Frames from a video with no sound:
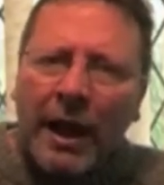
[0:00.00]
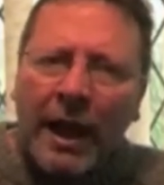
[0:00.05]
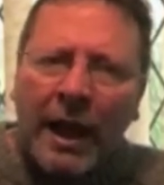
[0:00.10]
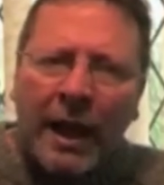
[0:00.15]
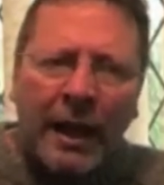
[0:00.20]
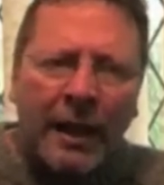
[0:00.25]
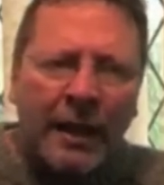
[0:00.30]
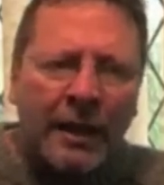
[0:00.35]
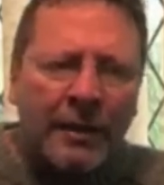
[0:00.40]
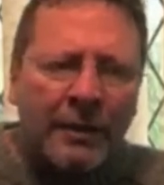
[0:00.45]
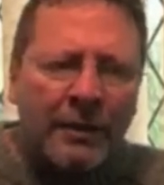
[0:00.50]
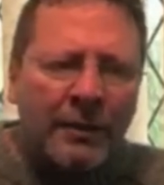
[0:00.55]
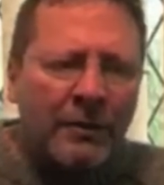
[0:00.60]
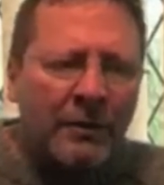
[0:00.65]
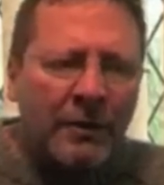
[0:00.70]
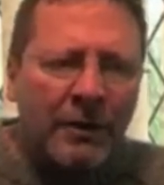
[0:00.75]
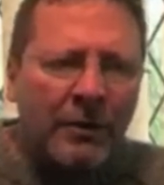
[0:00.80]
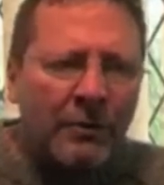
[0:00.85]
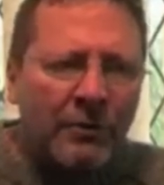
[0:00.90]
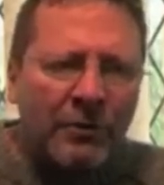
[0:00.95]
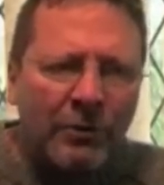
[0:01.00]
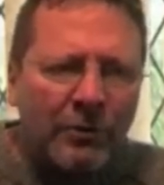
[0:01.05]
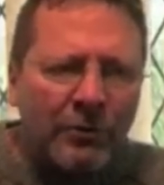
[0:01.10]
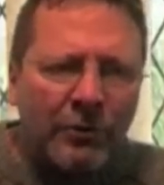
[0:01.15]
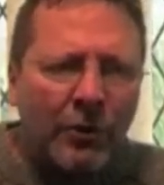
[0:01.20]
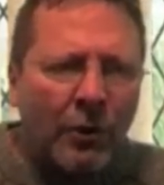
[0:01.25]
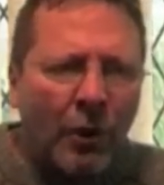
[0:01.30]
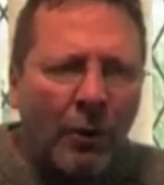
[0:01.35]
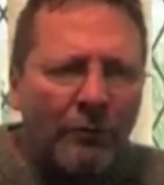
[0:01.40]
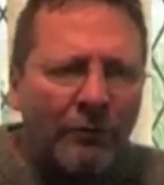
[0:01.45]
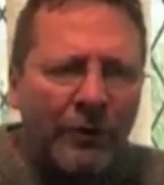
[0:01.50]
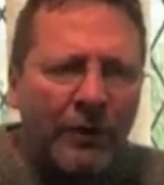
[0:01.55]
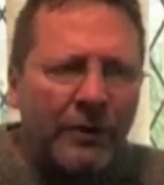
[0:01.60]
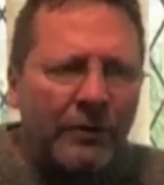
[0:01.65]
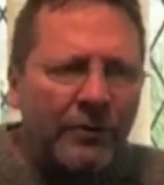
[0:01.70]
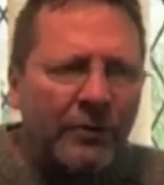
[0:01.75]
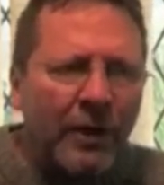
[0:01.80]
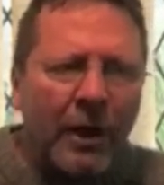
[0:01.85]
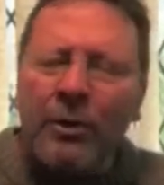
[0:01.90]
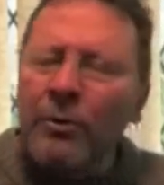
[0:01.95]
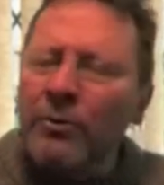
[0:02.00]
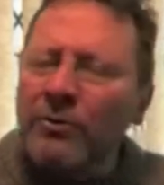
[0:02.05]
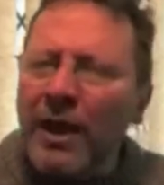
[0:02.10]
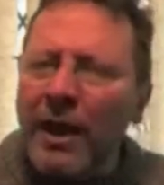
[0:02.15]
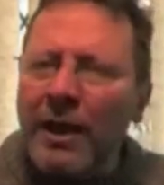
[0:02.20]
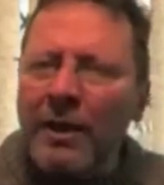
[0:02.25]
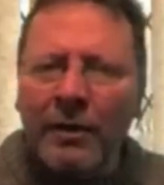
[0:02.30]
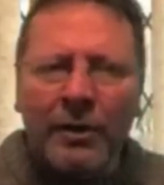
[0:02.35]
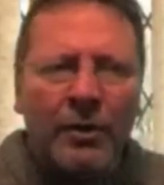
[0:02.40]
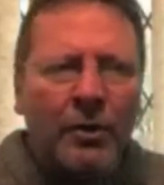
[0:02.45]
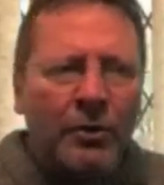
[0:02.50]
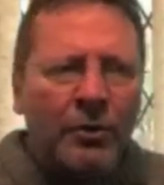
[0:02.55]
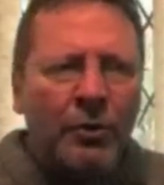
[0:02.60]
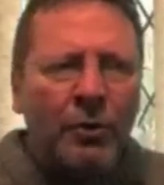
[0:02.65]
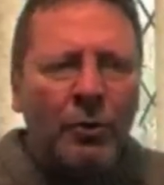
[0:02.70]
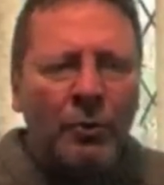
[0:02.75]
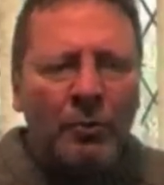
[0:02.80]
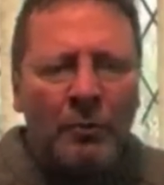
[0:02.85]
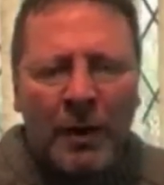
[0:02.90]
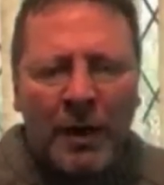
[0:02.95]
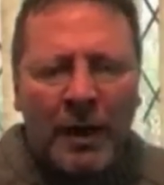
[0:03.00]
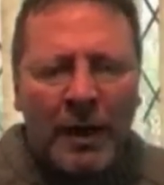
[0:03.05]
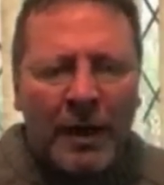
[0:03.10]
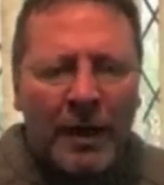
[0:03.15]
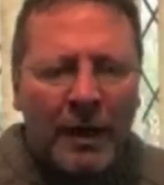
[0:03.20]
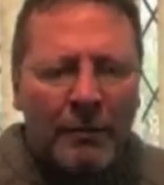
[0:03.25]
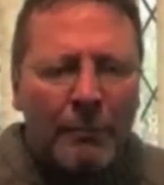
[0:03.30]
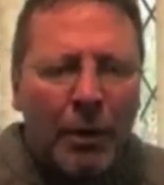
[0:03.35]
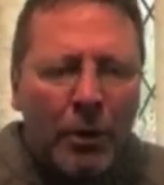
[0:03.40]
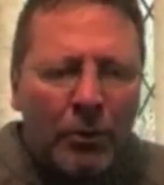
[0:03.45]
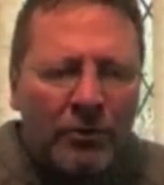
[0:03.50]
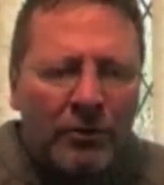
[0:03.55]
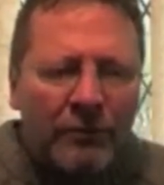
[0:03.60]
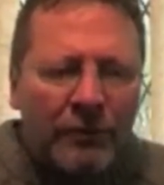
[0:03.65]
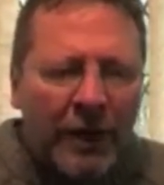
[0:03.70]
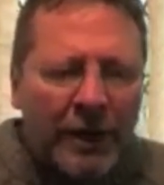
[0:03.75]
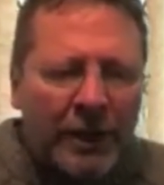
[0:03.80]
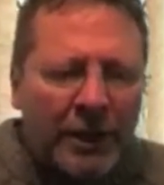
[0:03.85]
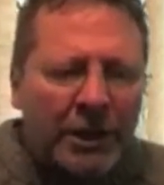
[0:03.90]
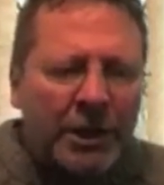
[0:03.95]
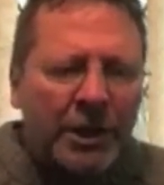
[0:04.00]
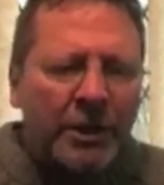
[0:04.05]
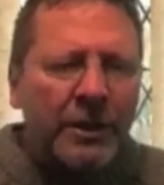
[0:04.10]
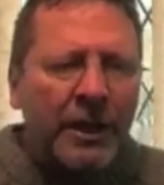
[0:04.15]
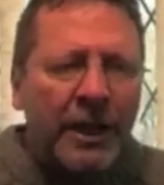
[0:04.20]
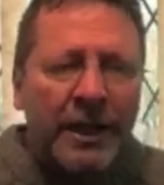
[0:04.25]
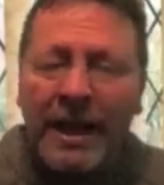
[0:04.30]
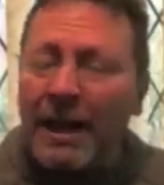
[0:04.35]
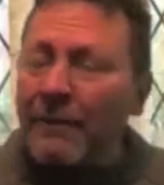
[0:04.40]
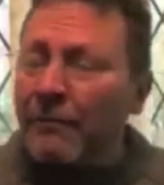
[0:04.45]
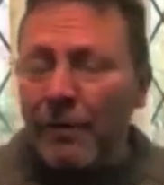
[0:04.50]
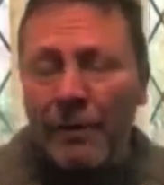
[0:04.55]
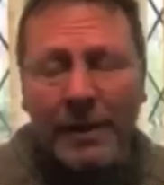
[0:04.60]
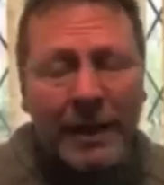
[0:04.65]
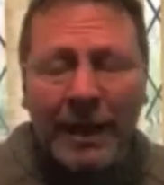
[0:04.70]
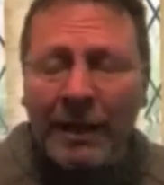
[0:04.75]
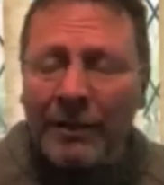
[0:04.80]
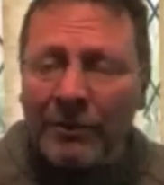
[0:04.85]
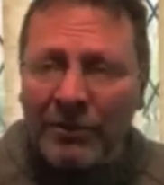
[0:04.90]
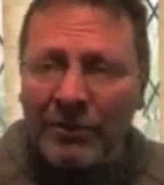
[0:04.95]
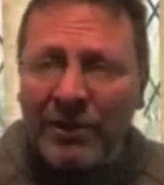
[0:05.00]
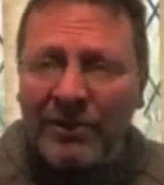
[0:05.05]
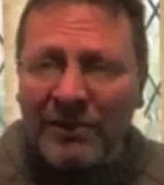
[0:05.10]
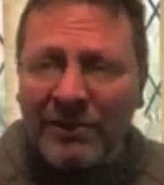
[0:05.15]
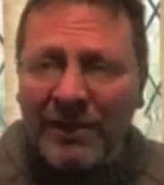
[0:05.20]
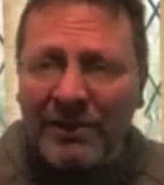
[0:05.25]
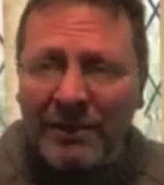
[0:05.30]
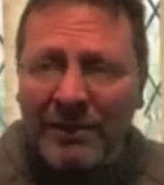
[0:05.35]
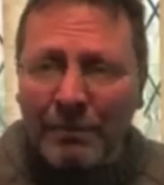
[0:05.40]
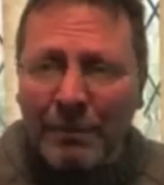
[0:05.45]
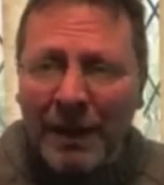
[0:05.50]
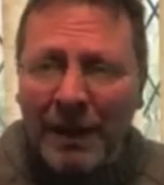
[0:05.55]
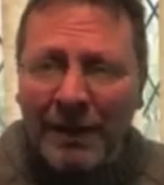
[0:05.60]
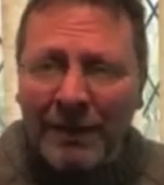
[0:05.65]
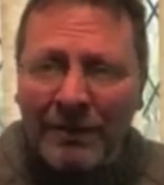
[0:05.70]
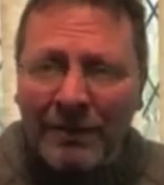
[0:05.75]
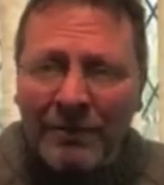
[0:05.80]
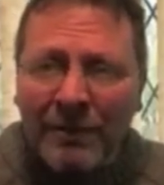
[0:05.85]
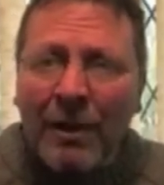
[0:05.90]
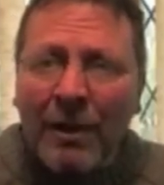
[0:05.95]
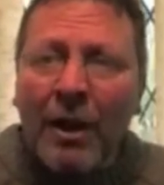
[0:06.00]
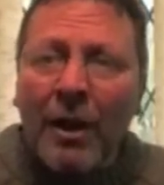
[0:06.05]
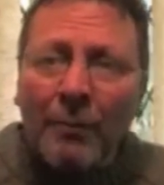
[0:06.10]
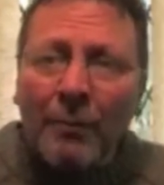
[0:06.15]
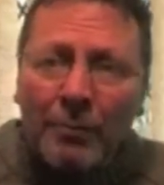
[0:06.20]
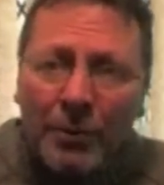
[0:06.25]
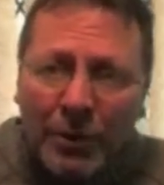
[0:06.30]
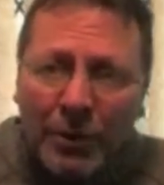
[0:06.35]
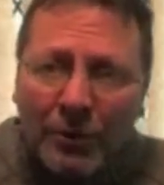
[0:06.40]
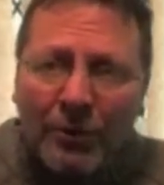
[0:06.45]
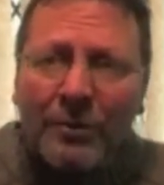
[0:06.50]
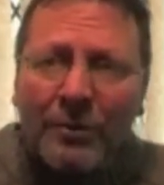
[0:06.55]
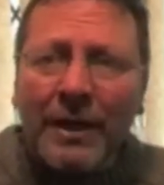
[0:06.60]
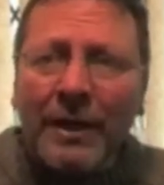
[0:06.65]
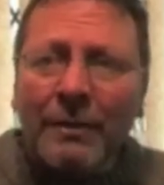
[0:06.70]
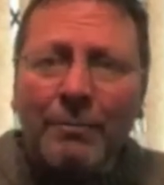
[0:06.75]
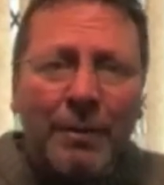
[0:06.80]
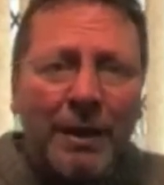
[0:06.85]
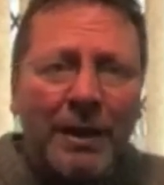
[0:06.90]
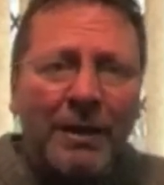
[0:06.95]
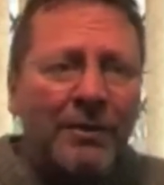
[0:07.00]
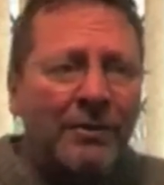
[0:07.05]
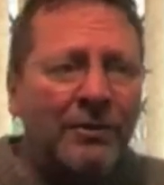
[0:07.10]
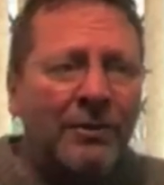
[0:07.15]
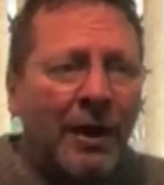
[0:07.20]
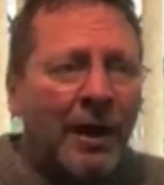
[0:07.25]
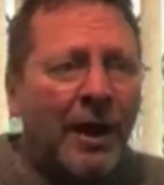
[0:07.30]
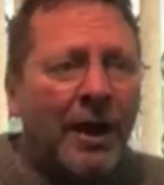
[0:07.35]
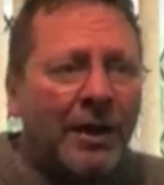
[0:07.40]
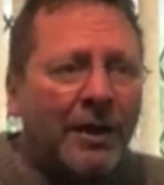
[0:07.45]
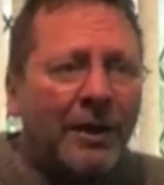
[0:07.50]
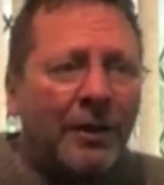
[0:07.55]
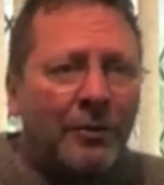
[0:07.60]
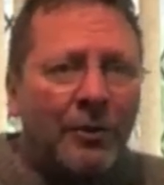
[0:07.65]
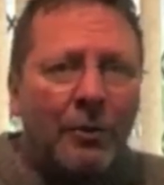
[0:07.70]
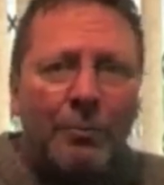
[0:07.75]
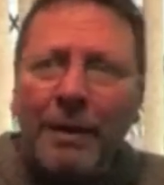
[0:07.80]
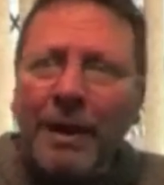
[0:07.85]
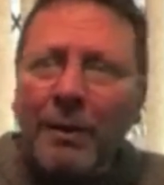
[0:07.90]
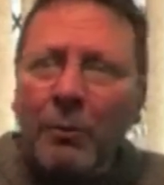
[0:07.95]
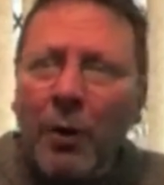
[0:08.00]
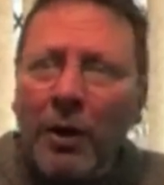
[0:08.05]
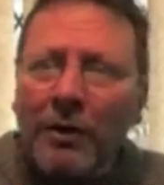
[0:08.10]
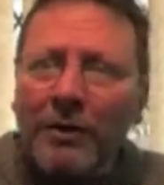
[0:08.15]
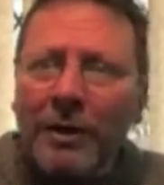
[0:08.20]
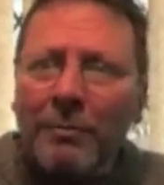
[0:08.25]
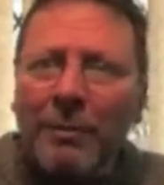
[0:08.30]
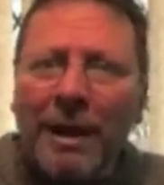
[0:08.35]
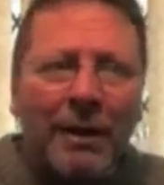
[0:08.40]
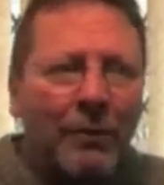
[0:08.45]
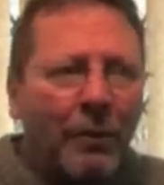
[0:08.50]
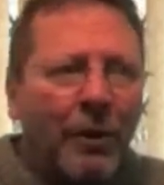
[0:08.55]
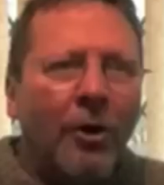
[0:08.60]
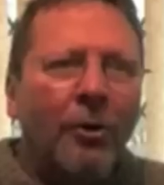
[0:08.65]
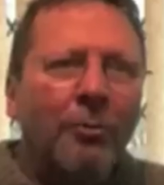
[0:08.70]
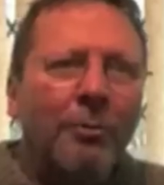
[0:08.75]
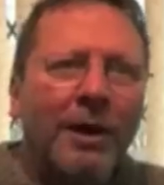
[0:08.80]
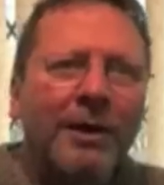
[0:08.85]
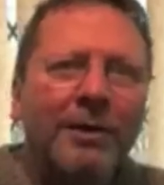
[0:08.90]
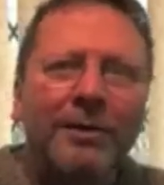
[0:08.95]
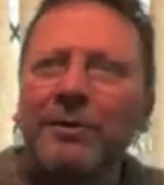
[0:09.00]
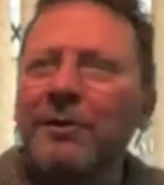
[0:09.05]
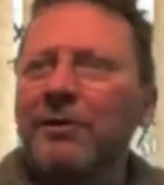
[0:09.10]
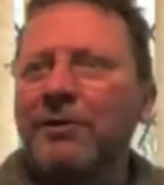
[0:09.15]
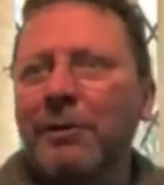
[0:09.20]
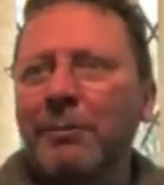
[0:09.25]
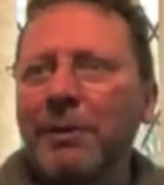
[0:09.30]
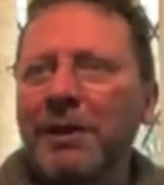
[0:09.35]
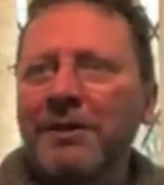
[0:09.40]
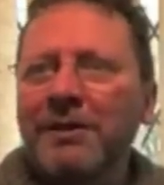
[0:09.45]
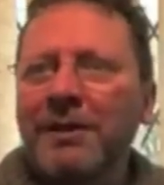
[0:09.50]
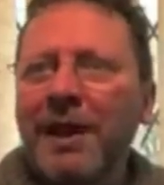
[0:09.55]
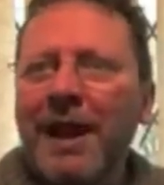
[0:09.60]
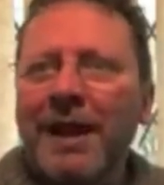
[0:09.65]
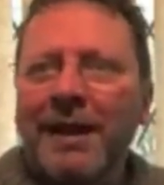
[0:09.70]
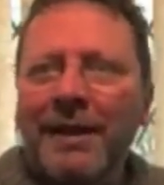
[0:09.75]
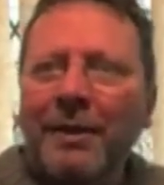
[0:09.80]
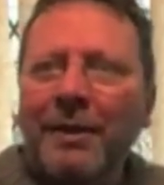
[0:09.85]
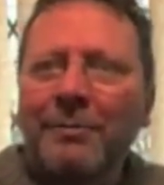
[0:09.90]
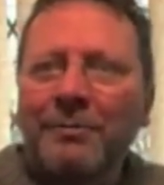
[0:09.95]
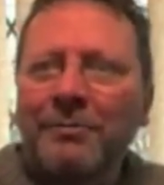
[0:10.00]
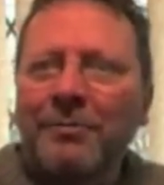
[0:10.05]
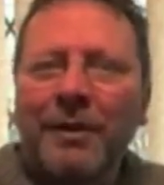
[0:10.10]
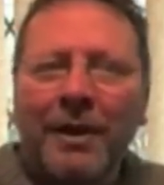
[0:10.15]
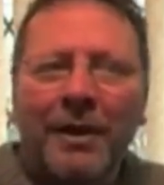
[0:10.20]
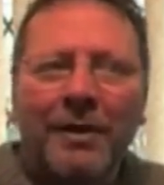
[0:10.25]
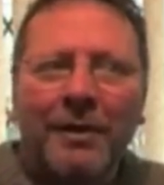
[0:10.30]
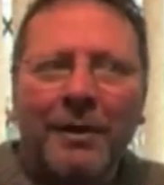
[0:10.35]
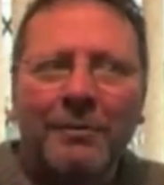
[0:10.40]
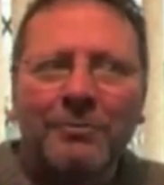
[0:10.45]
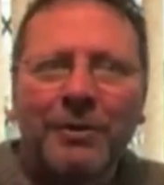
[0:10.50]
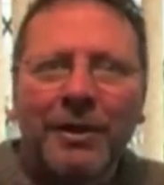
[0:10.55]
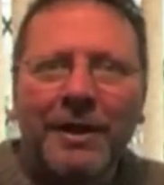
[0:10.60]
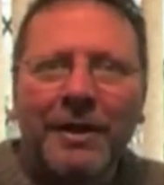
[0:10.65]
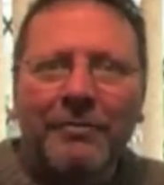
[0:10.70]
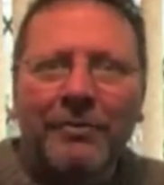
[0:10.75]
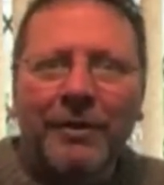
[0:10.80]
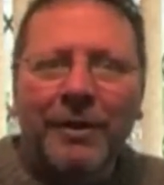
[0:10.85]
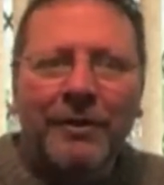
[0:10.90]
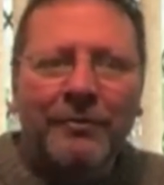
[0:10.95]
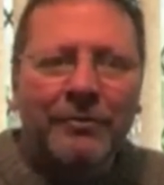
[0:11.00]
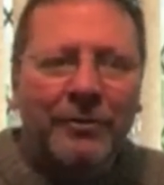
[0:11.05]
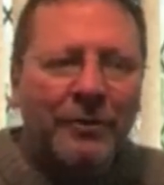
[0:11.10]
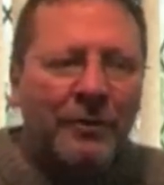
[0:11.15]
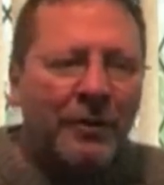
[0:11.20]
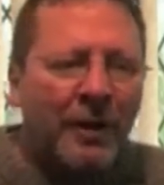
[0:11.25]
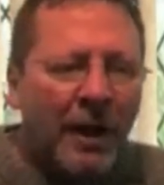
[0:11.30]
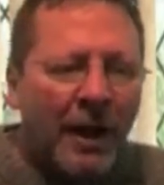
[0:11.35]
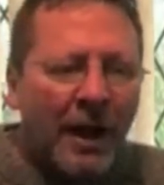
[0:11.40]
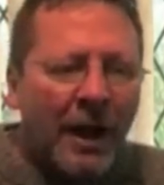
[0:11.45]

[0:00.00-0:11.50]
and as soon as your confidence goes, your motivation and everything else just disappears, purely because you're being worried about, oh my goodness, I'm in debt, I'm really fearful.